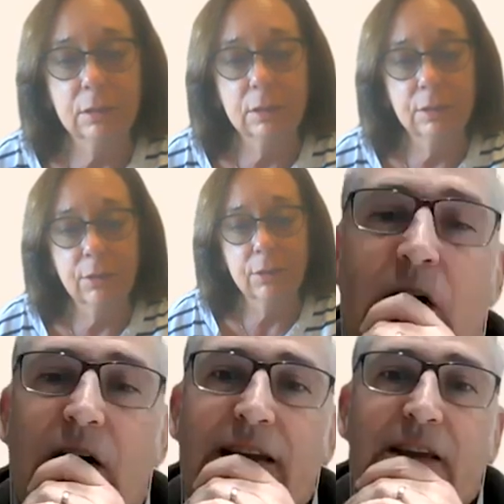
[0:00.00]
No,
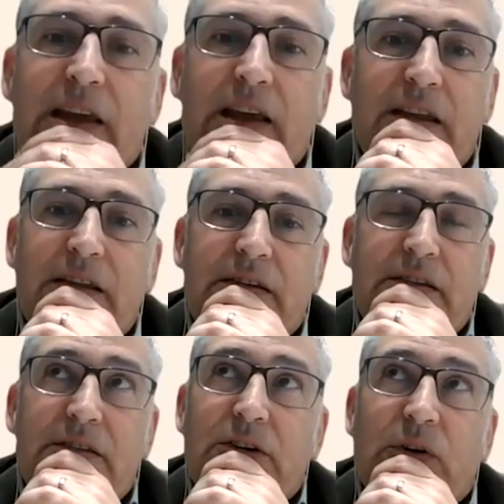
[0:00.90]

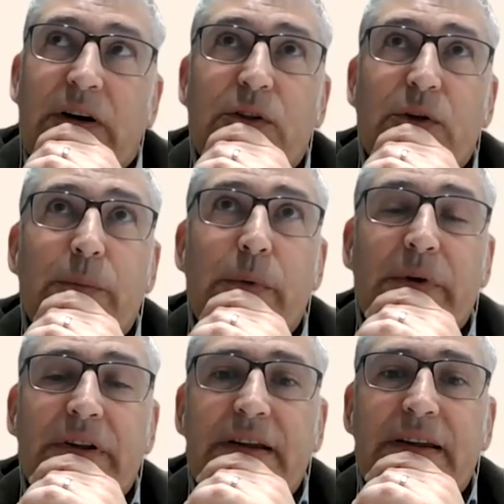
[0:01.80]
no, I don't
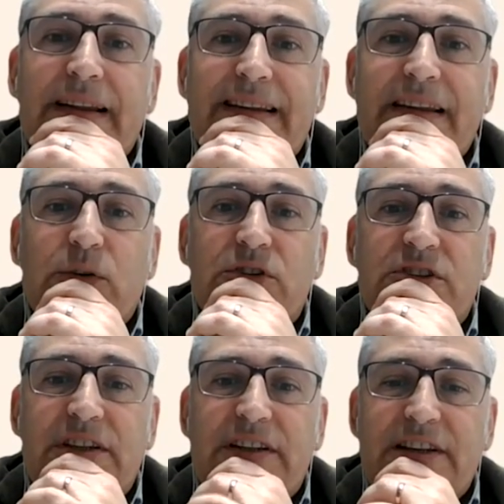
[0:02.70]
remember that I could
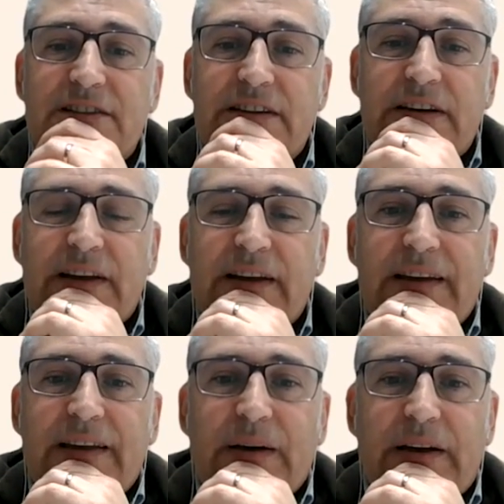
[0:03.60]
see this.
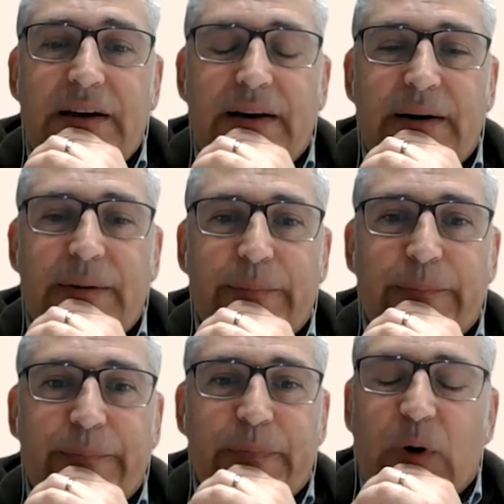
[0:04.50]

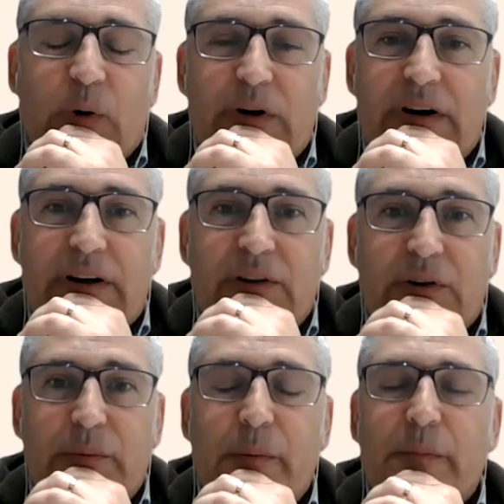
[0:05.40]
No, I
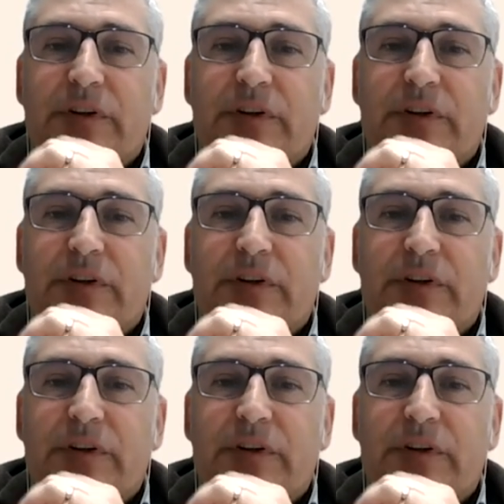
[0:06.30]
don't remember